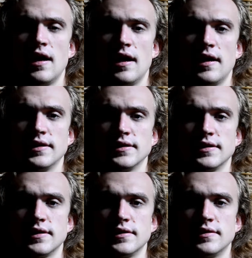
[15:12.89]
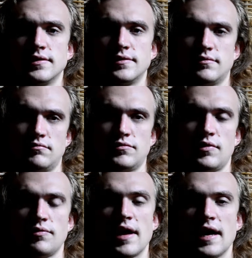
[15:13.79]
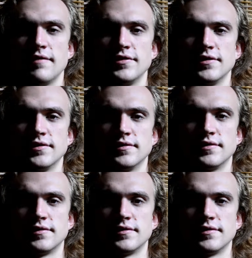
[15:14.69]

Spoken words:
and well, we have the